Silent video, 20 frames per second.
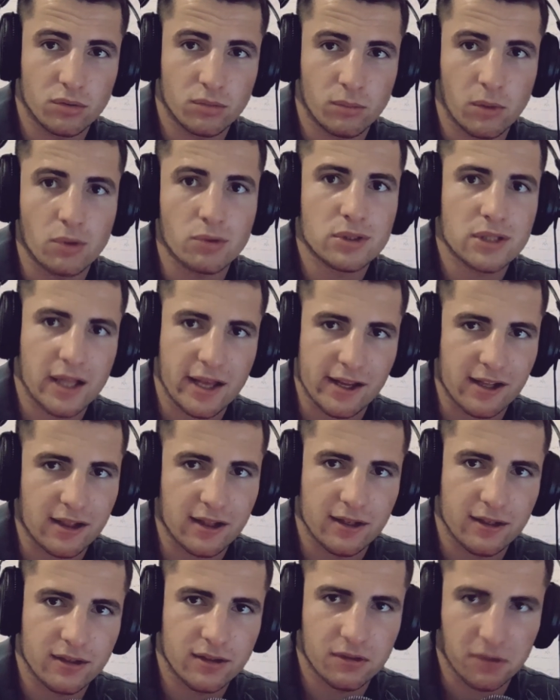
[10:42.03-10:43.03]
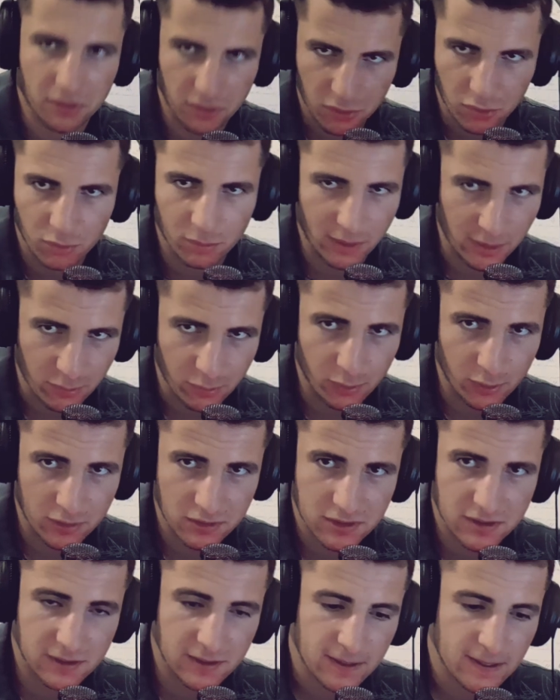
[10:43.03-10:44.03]
most likely, don't hold my
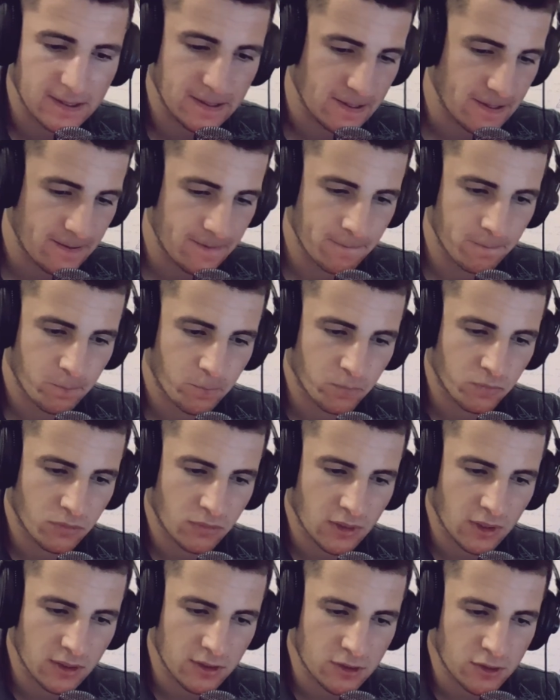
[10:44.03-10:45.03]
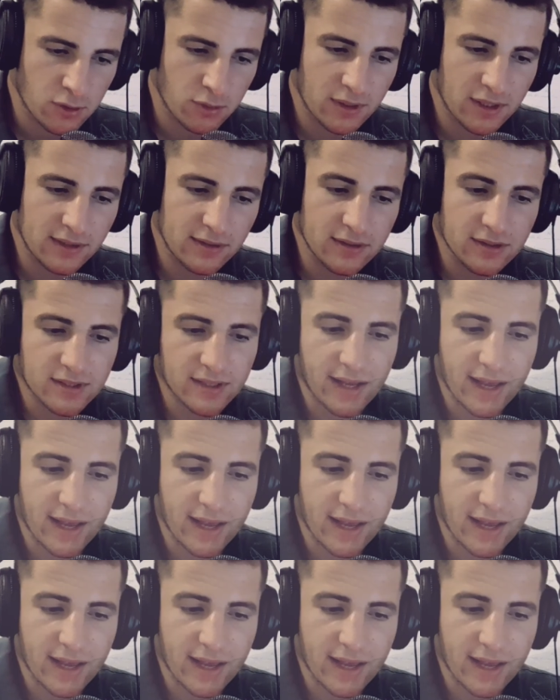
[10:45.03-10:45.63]
words. So that is